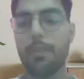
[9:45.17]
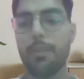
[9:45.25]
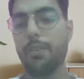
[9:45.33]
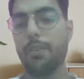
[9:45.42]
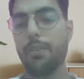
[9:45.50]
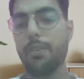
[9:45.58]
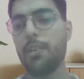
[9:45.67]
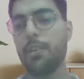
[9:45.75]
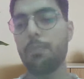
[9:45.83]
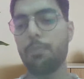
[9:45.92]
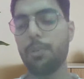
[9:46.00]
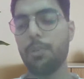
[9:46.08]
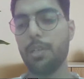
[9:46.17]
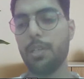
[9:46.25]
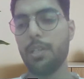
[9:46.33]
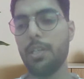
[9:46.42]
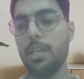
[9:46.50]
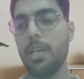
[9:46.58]
build our when we
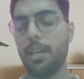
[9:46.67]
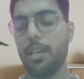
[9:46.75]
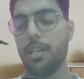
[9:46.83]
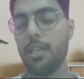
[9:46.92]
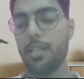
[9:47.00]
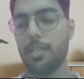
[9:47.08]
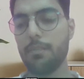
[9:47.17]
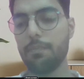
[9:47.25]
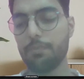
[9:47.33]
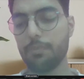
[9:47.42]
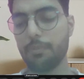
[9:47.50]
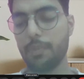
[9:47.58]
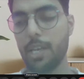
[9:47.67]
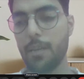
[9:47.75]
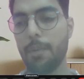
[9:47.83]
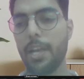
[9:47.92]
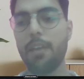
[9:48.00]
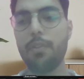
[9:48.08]
try to
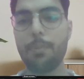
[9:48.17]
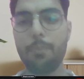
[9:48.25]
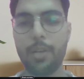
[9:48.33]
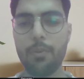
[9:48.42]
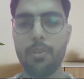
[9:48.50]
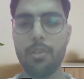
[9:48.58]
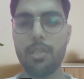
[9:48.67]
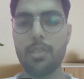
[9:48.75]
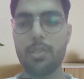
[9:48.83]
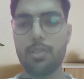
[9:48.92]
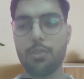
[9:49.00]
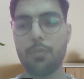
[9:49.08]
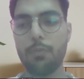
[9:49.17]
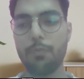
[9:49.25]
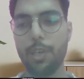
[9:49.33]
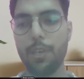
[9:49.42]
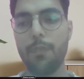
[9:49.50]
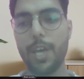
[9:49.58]
apply our playbook,
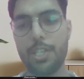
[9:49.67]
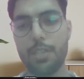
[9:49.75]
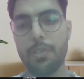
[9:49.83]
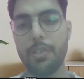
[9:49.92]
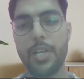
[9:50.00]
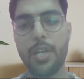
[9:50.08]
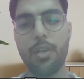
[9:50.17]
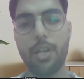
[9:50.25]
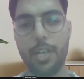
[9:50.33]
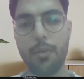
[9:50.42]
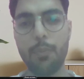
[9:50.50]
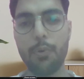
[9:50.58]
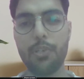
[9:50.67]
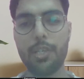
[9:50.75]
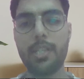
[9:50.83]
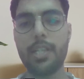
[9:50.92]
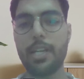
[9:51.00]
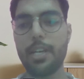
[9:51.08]
so we fetch our inventory on a
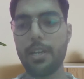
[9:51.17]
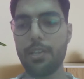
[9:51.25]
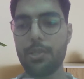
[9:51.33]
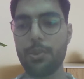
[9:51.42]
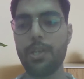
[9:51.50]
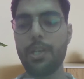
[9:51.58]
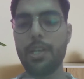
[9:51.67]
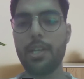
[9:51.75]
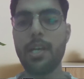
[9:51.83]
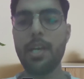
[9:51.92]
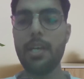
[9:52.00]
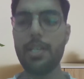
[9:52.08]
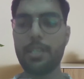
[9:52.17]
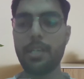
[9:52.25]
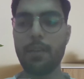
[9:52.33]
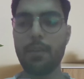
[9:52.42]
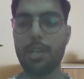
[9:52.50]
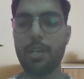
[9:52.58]
GitHub repository, then store it in
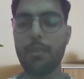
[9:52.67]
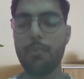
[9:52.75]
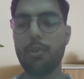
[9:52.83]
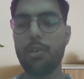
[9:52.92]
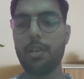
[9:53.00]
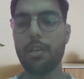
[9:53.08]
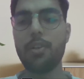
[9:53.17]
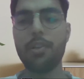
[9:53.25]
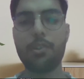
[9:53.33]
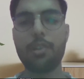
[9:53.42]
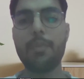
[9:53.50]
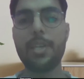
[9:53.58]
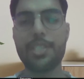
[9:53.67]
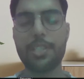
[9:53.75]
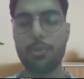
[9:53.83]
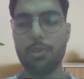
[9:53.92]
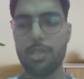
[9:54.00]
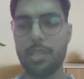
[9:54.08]
our remote or you can
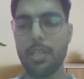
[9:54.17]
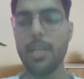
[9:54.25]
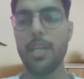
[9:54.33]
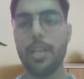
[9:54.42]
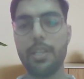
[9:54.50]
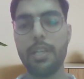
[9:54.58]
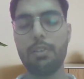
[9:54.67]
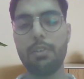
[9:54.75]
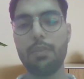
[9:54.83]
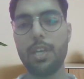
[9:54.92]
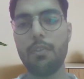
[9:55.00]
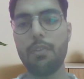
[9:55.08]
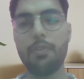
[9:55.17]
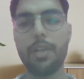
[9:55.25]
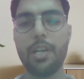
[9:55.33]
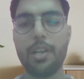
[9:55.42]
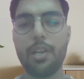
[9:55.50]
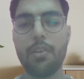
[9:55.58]
Western host. That's why we have a
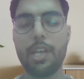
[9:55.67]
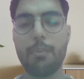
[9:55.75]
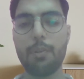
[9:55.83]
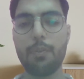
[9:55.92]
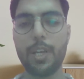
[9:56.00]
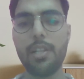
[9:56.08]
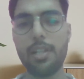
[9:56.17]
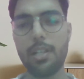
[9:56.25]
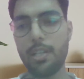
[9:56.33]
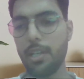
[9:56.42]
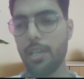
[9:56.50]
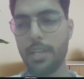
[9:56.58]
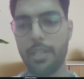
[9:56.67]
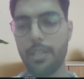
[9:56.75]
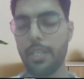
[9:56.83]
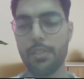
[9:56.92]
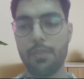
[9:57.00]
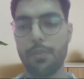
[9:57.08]
inventory.yaml file,
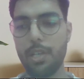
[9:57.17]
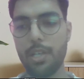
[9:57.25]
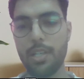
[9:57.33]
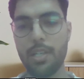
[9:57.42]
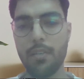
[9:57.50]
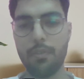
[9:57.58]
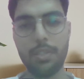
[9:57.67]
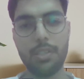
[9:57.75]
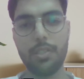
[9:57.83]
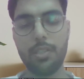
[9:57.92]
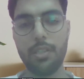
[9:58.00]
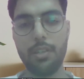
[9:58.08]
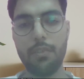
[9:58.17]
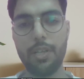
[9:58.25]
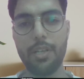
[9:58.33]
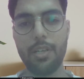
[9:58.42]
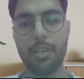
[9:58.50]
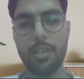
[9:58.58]
and that's how we run our
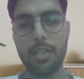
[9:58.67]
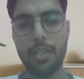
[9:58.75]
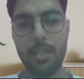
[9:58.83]
inventory.